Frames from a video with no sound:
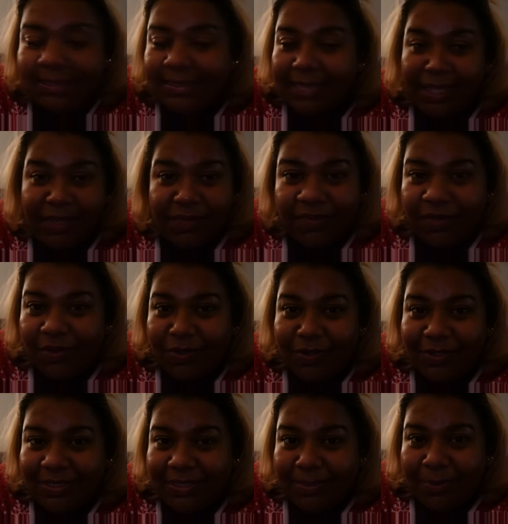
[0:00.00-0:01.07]
thank you for all
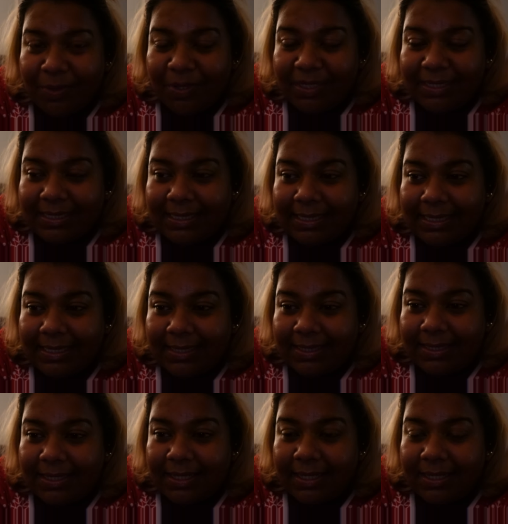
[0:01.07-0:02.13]
your support under
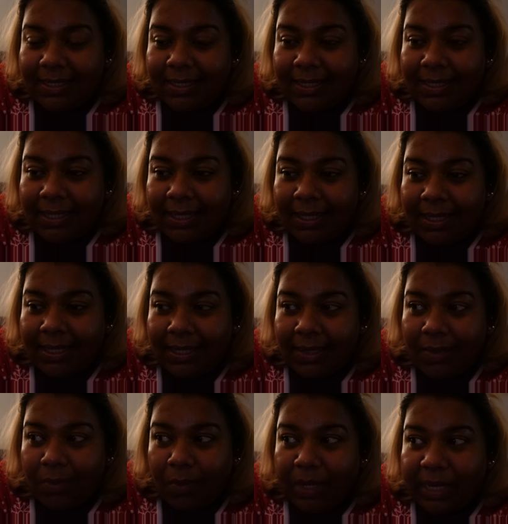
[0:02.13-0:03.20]
here.
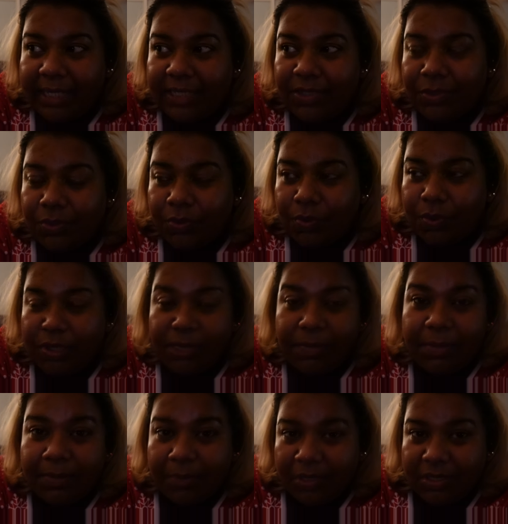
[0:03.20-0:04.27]
What I do wouldn't
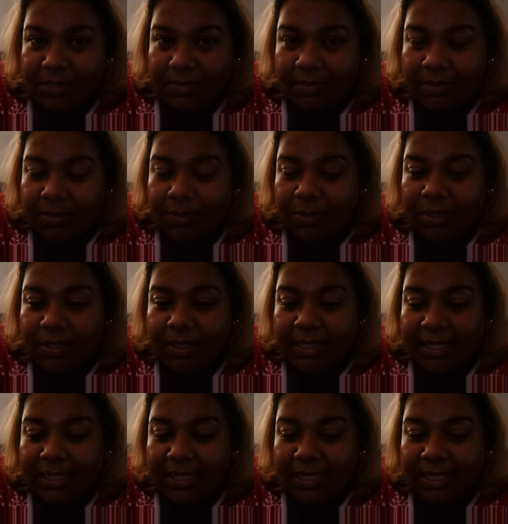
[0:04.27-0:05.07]
be possible without